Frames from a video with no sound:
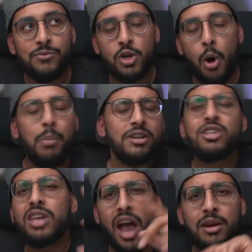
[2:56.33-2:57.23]
So a bunch
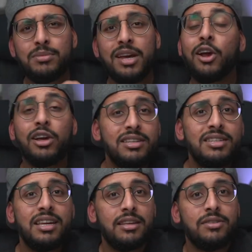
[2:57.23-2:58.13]
of the items that you're gonna
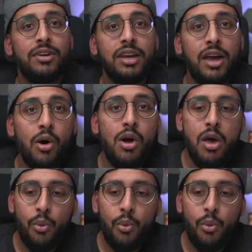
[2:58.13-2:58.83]
see in this video